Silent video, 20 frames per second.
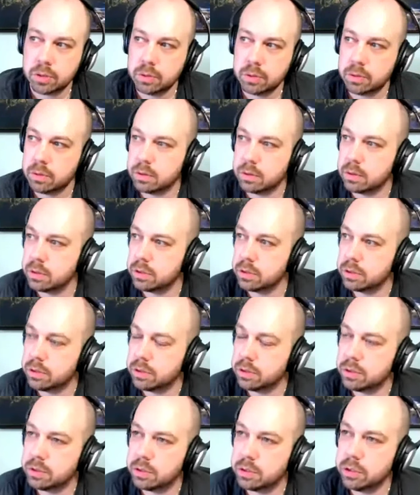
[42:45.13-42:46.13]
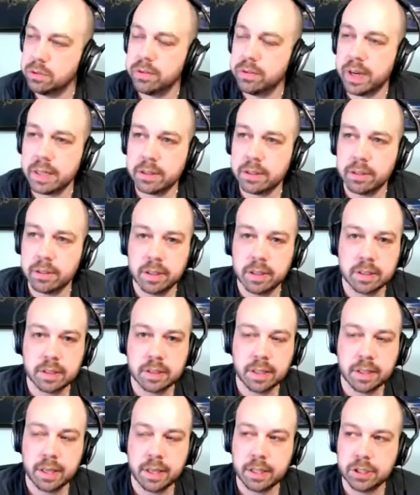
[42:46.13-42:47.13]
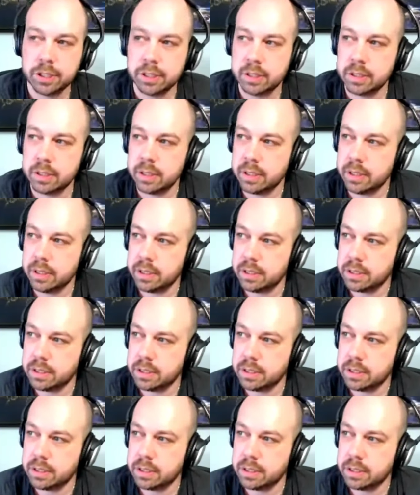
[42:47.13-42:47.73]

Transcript: So, two-factor authentication